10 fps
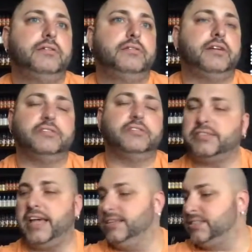there's a
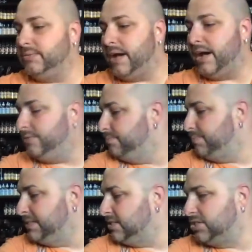saying something about
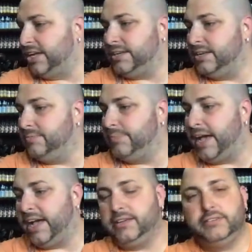piece of shit and
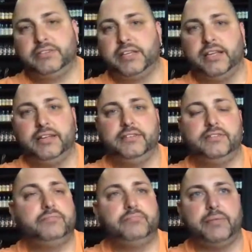bag, you sell it,
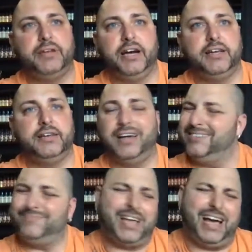maybe not. I
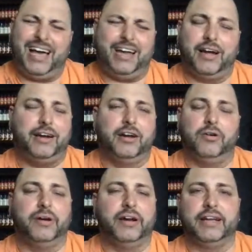I don't, I don't know
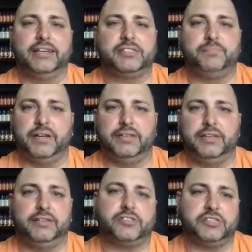what it is, but
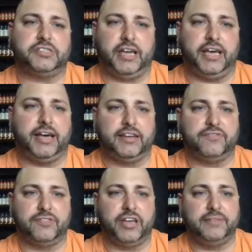there's a saying out there
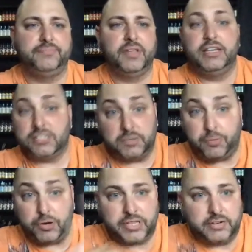for that. It's a good
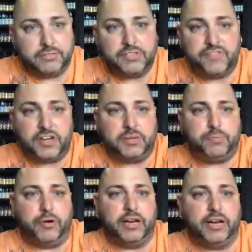point though. It's a very good
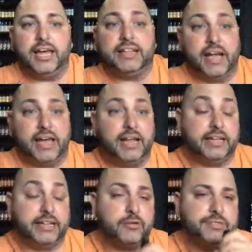point. I like that. I like
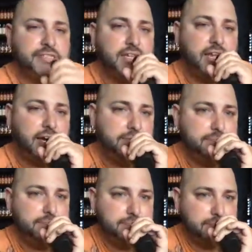that Quincy a lot.
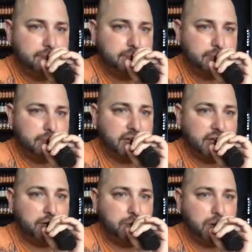I do.